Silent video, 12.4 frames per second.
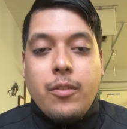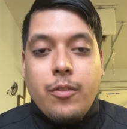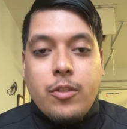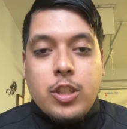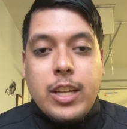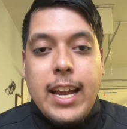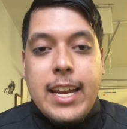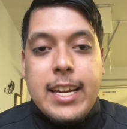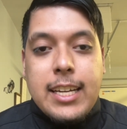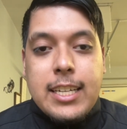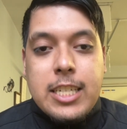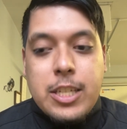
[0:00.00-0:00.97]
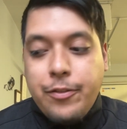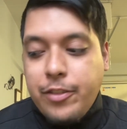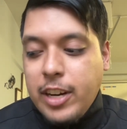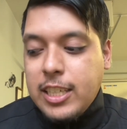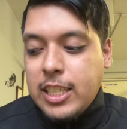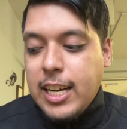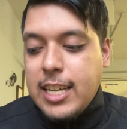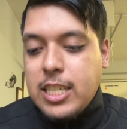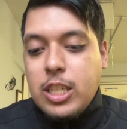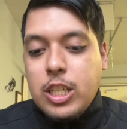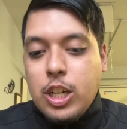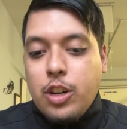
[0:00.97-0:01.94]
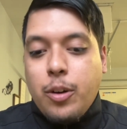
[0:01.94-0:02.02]
so that he could disenfranchise the
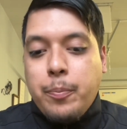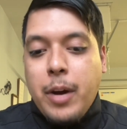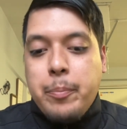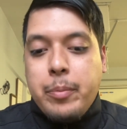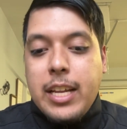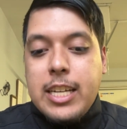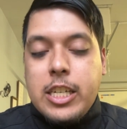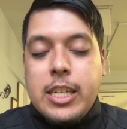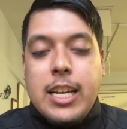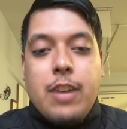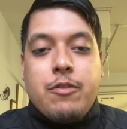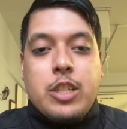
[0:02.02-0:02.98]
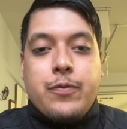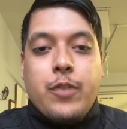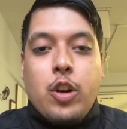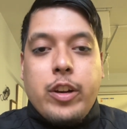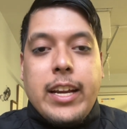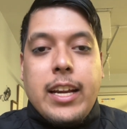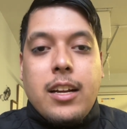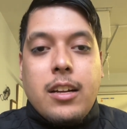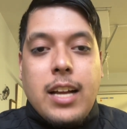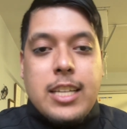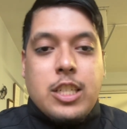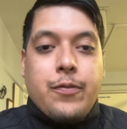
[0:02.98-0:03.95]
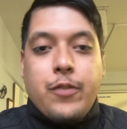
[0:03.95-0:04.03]
general population that was voting
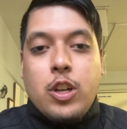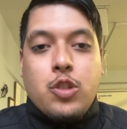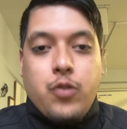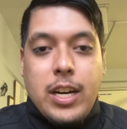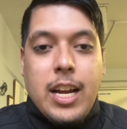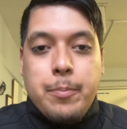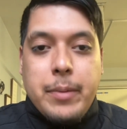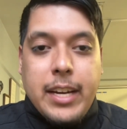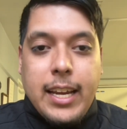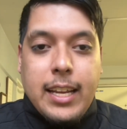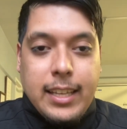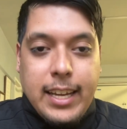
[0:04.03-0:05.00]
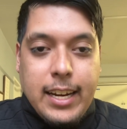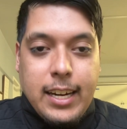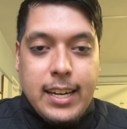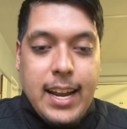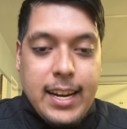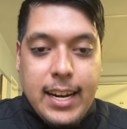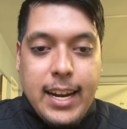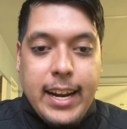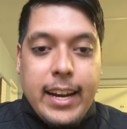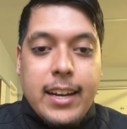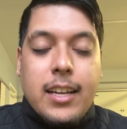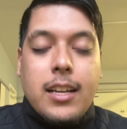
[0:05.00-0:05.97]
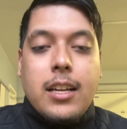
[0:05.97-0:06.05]
as the votes were coming in later that night.
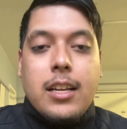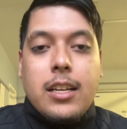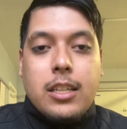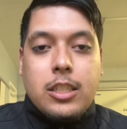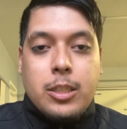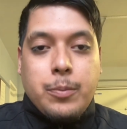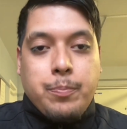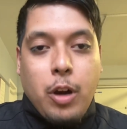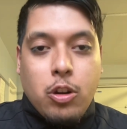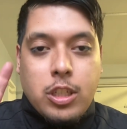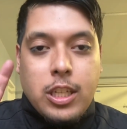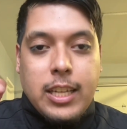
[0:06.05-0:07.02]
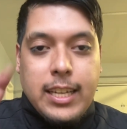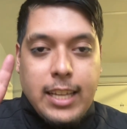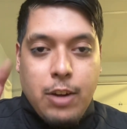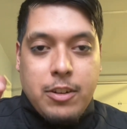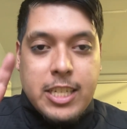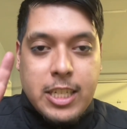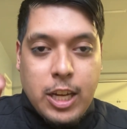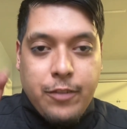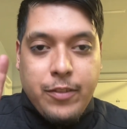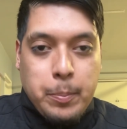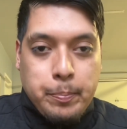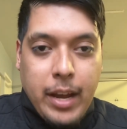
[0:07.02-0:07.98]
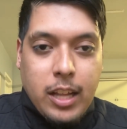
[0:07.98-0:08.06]
Supposedly, they were
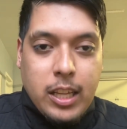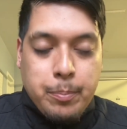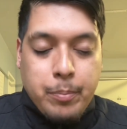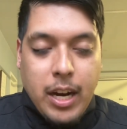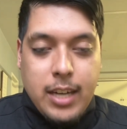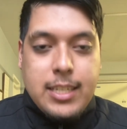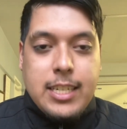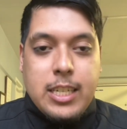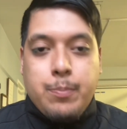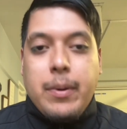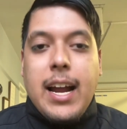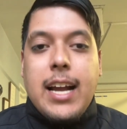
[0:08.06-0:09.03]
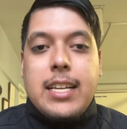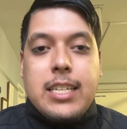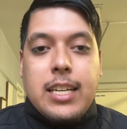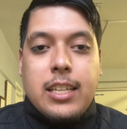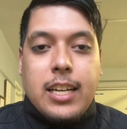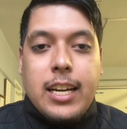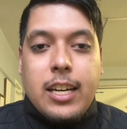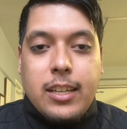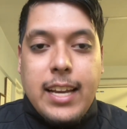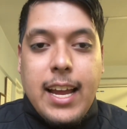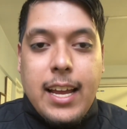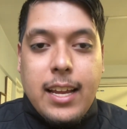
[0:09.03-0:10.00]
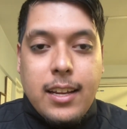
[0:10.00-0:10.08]
stuffing ballot boxes, but I decline on
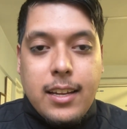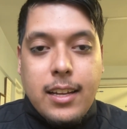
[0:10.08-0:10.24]
that.